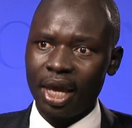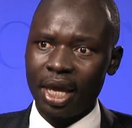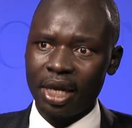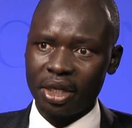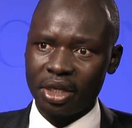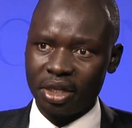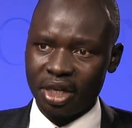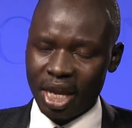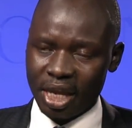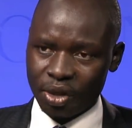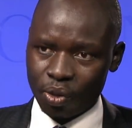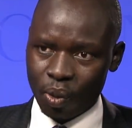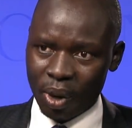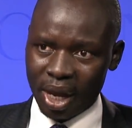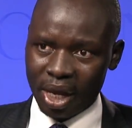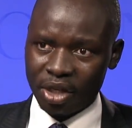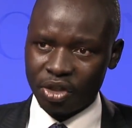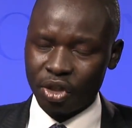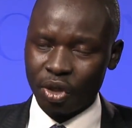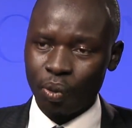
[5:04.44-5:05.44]
and create
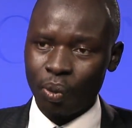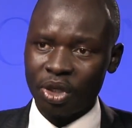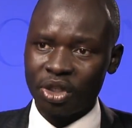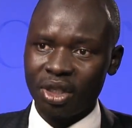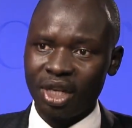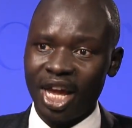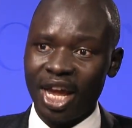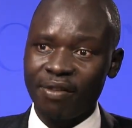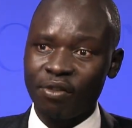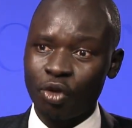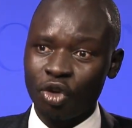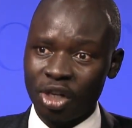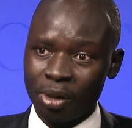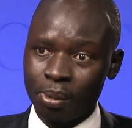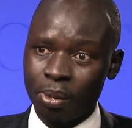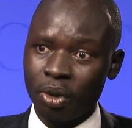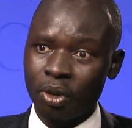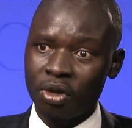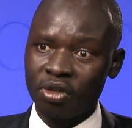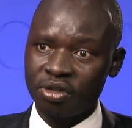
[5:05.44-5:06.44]
ways in which life could
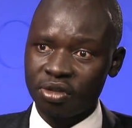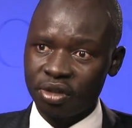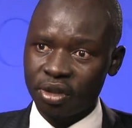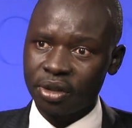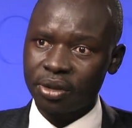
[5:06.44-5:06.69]
improve.